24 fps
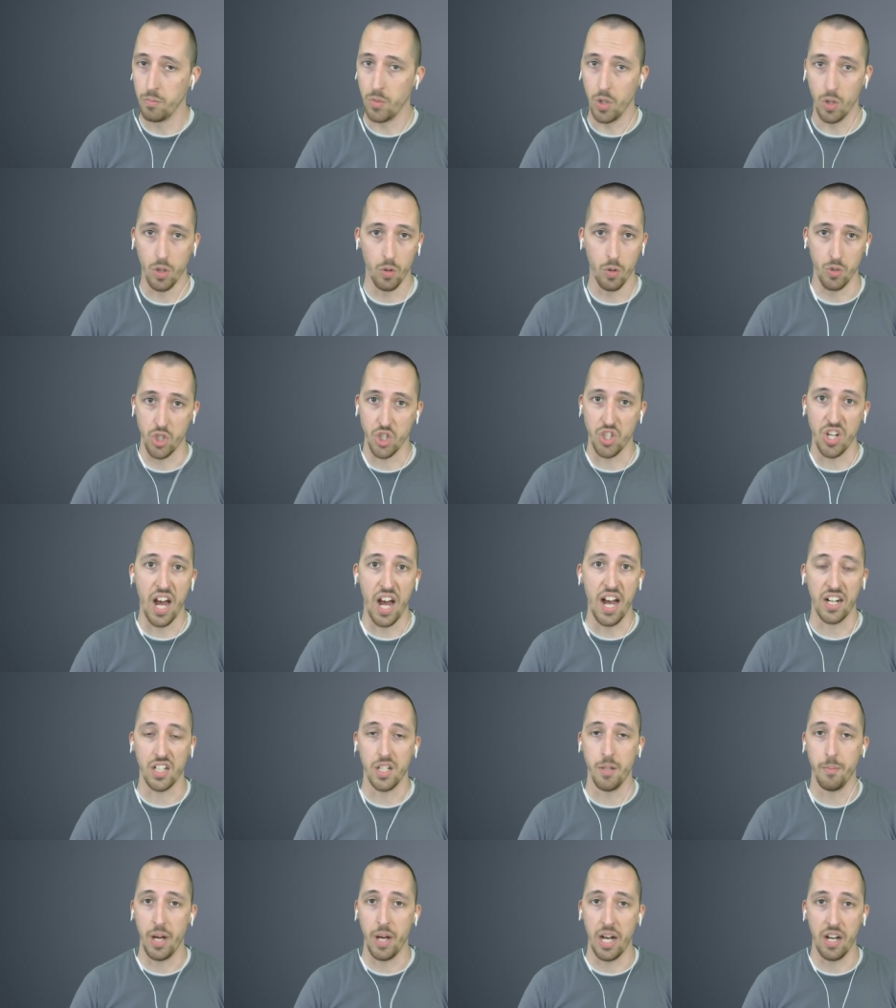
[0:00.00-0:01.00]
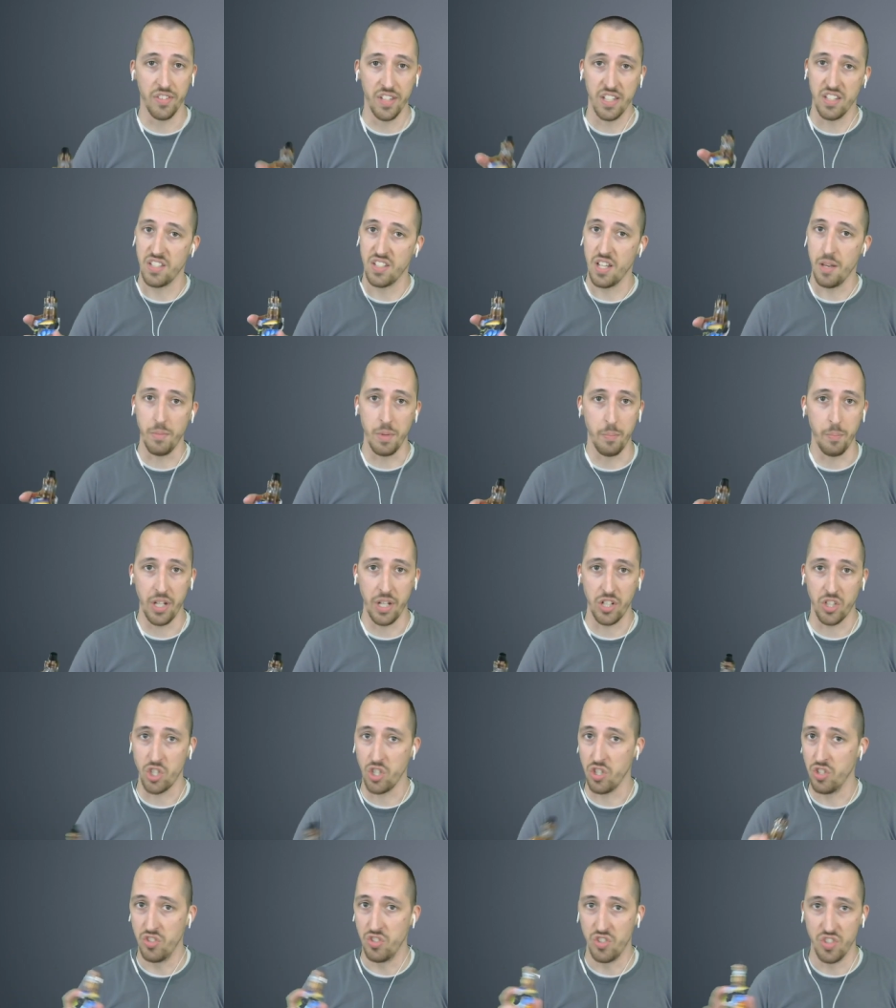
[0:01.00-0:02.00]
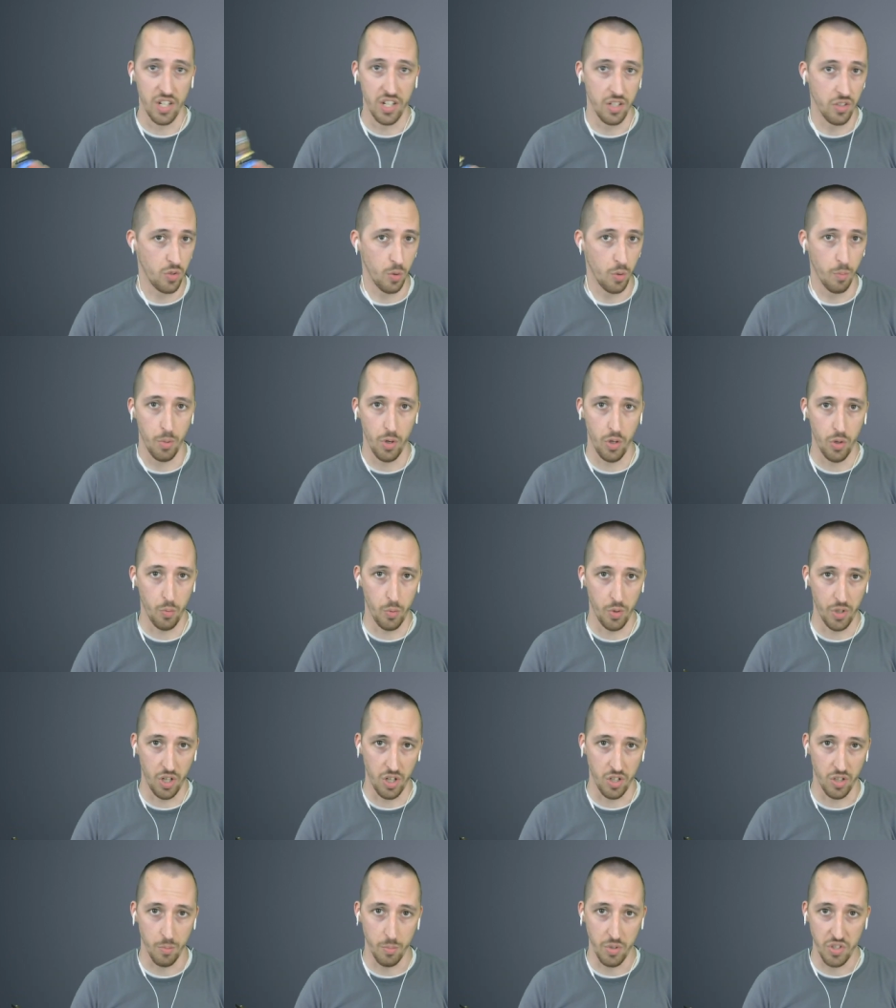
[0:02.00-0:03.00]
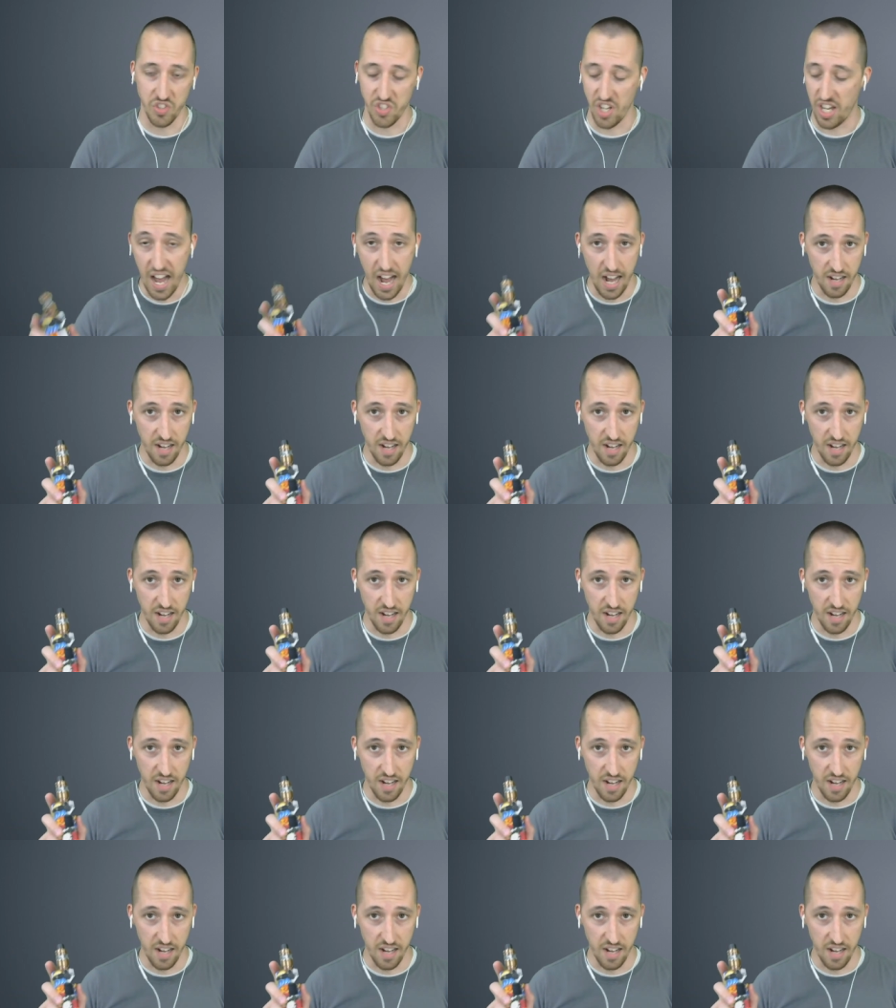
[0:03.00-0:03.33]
don't know what you're talking about. They sent me pictures. Theirs were both 100%.